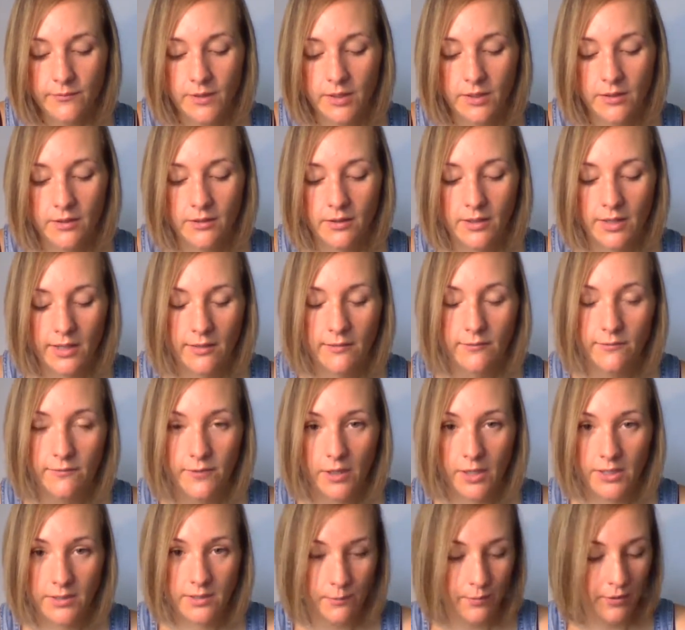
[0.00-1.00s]
that
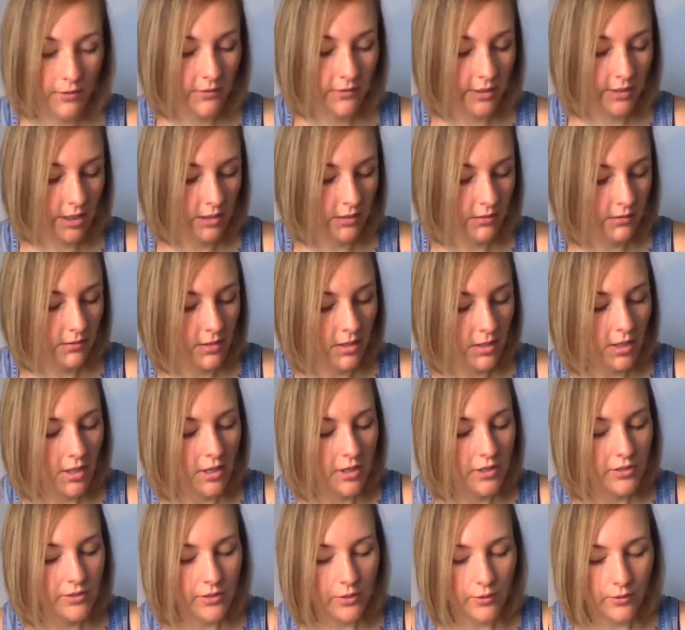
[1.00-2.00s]
flexibility.
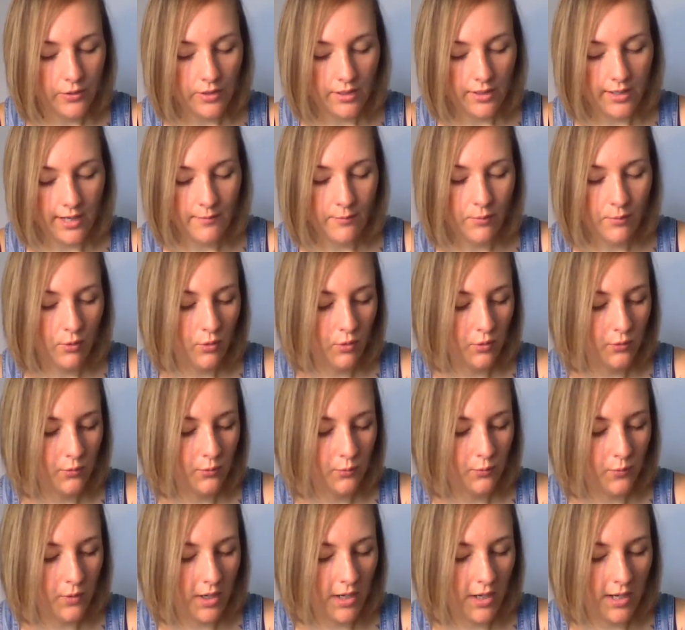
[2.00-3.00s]
So then I pulled
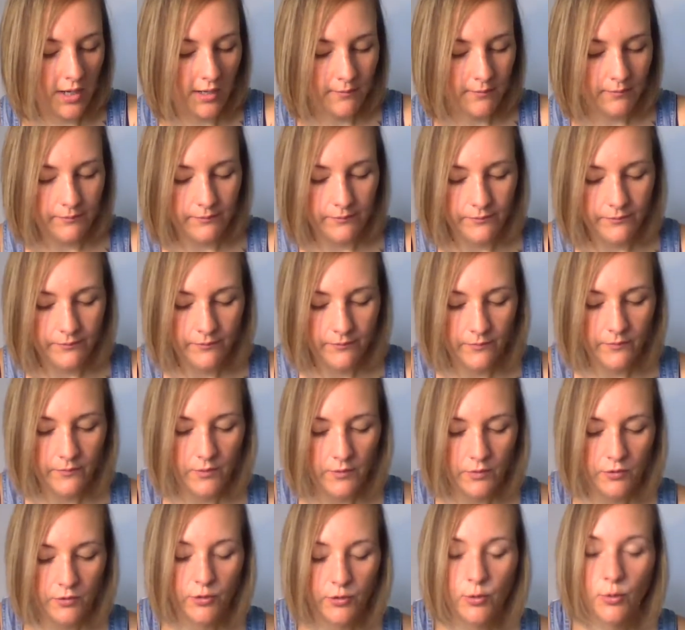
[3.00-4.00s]
um,
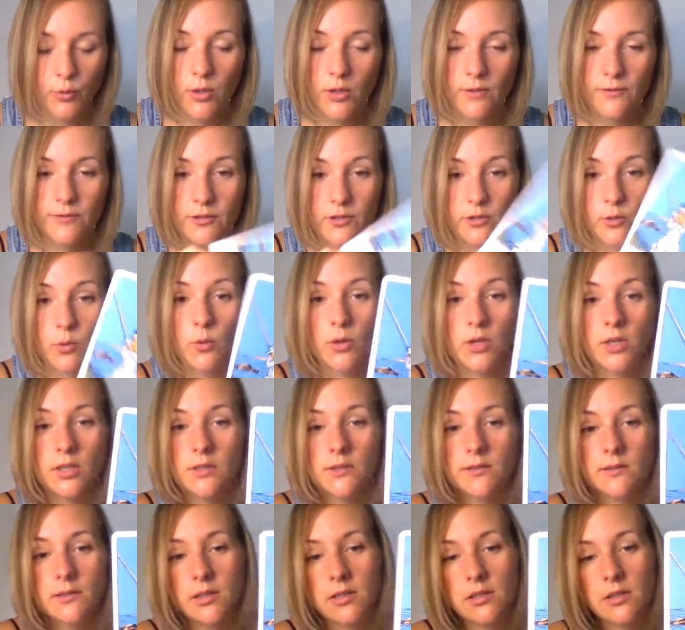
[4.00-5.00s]
Two of
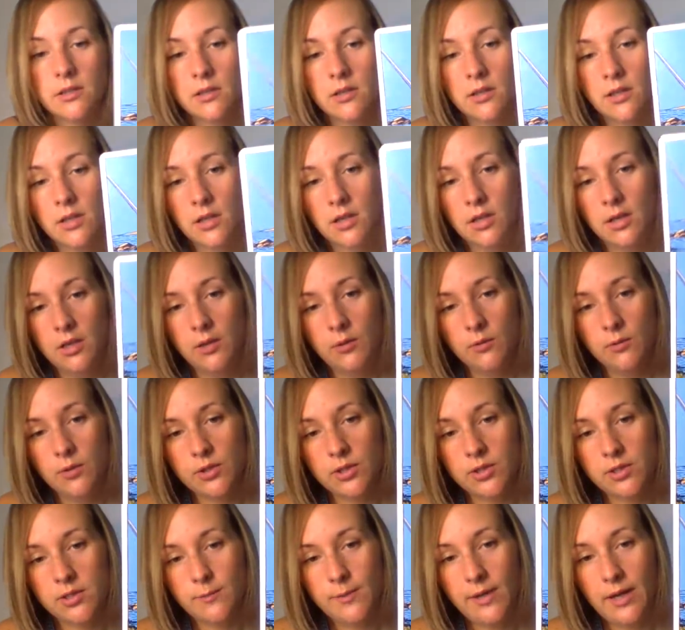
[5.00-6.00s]
Swords, which
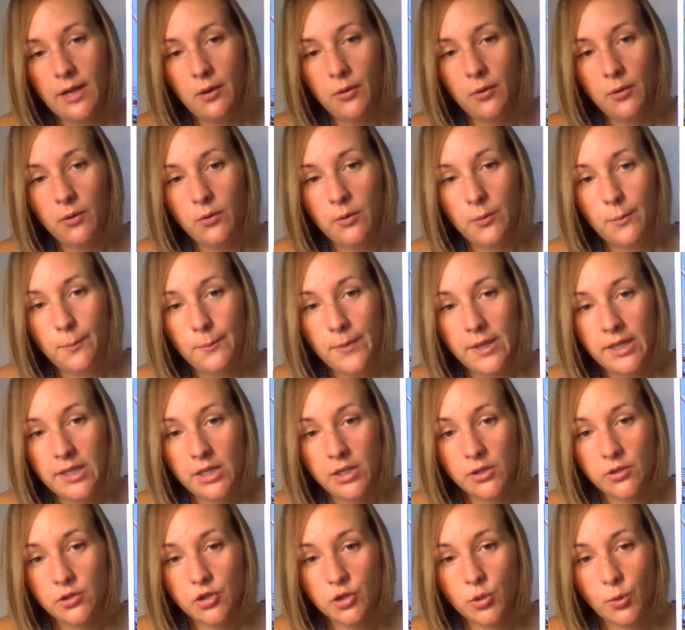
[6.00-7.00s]
is about
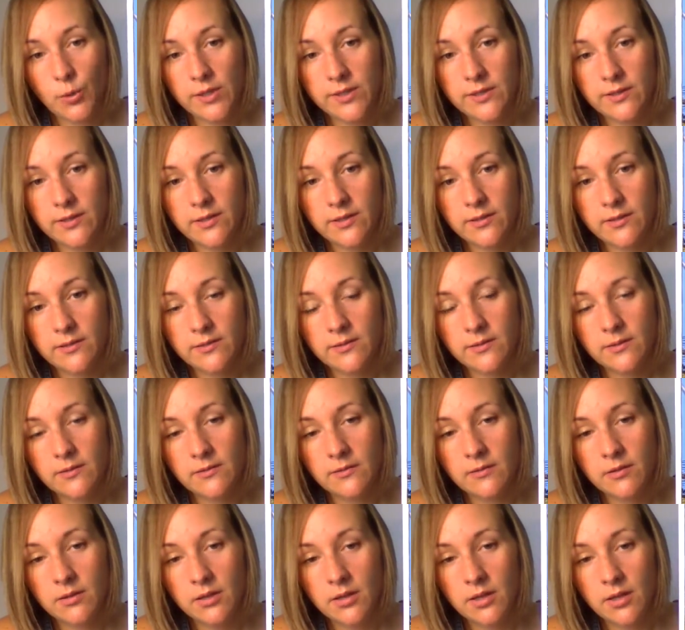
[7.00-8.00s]
making choices.
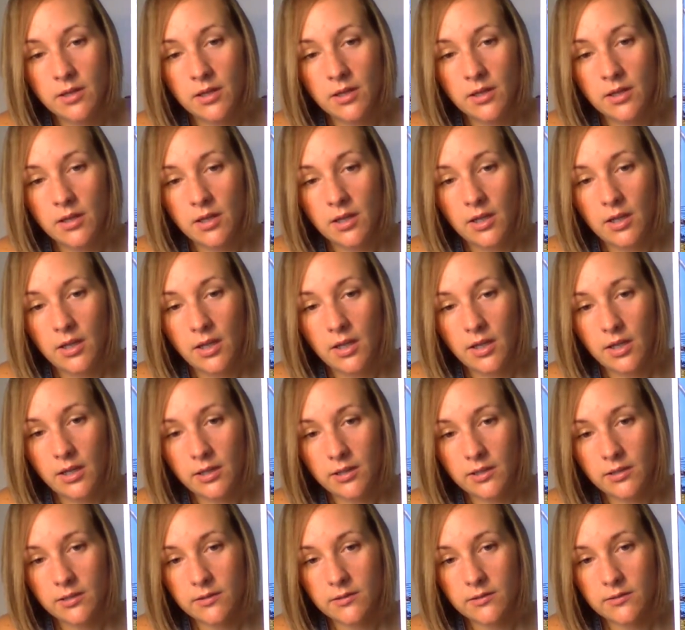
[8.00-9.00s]

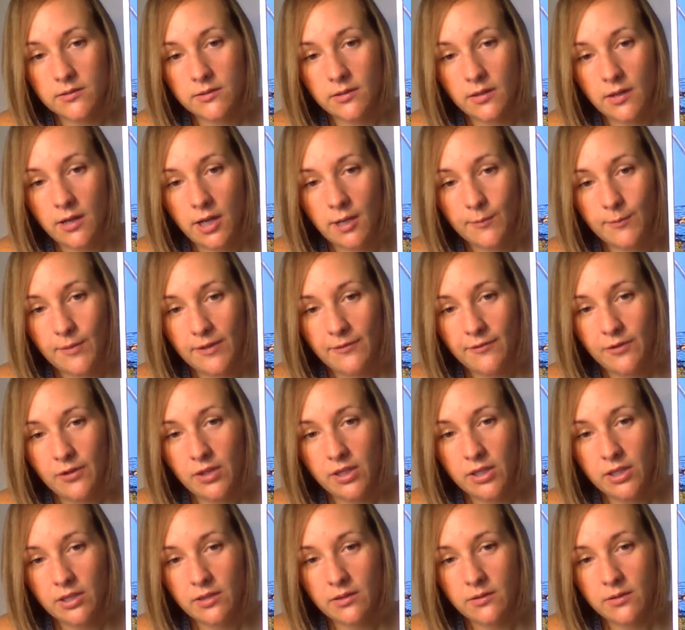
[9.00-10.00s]
And um, I feel
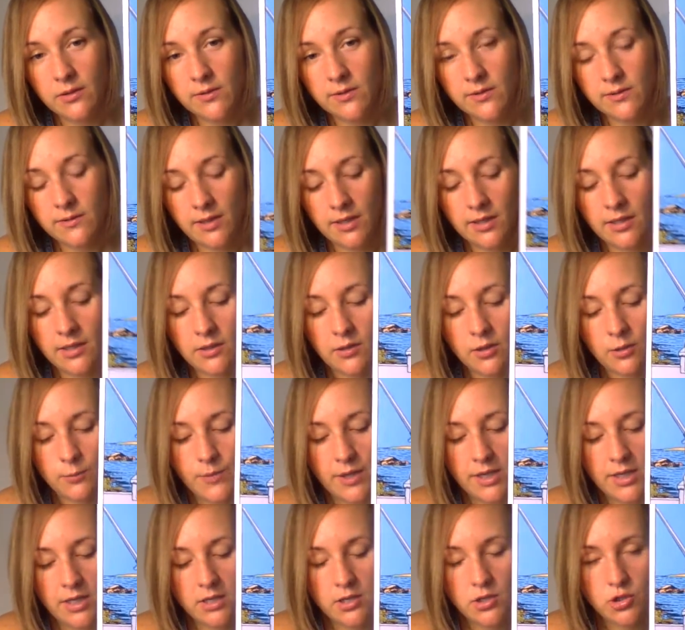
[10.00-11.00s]
like this is like either
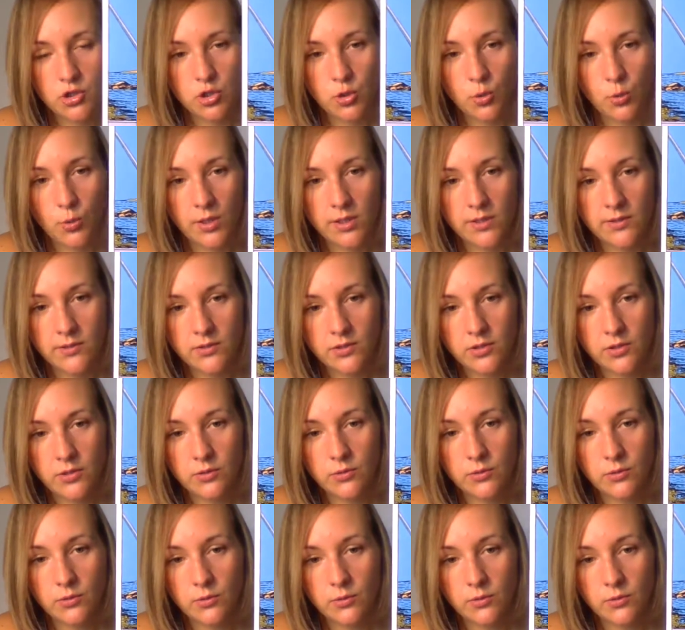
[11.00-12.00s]
making a choice
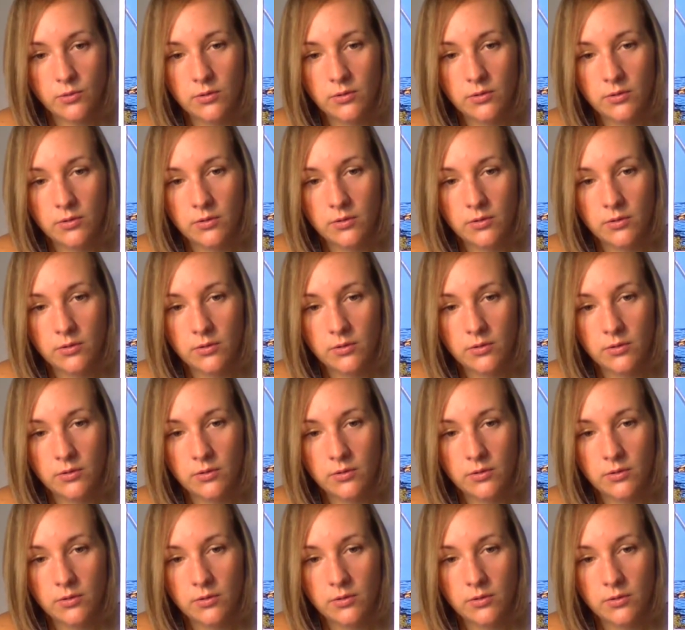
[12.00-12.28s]
to